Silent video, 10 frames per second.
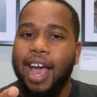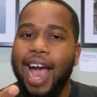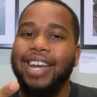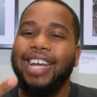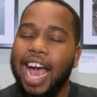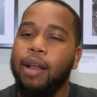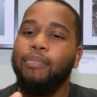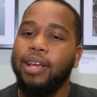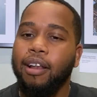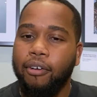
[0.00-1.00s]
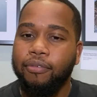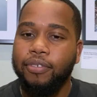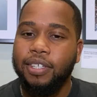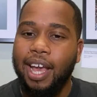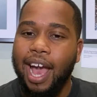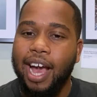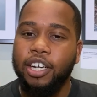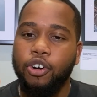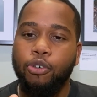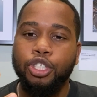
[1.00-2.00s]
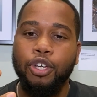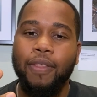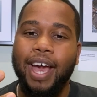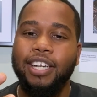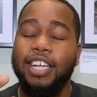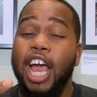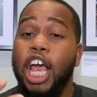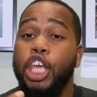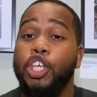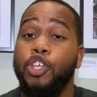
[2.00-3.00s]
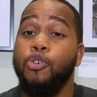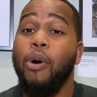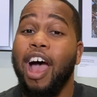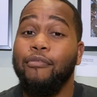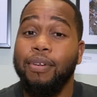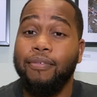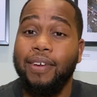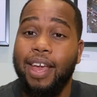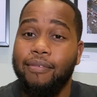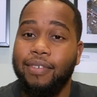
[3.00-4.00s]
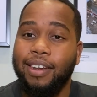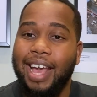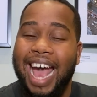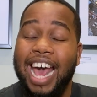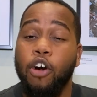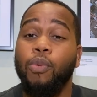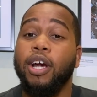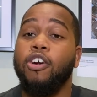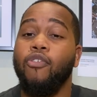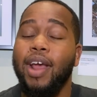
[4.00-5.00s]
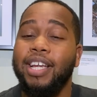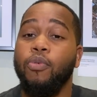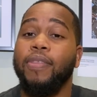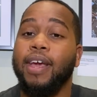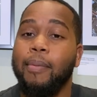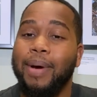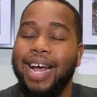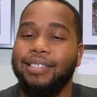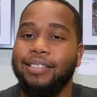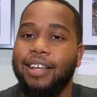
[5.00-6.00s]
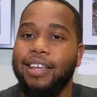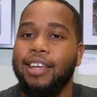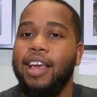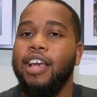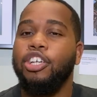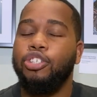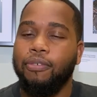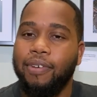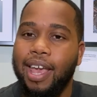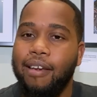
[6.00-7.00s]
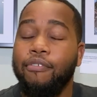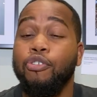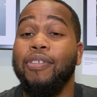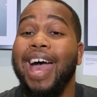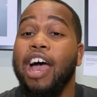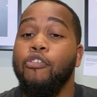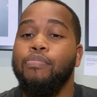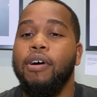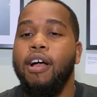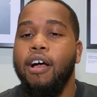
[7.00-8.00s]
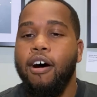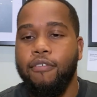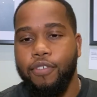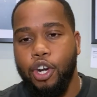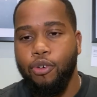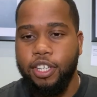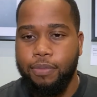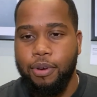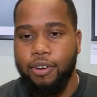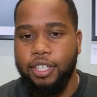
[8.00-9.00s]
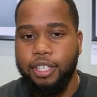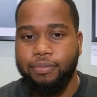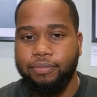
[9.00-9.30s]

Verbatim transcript: and can be loved, and also that you have been forgiven and are created with the capacity to forgive through the help of the Holy Spirit.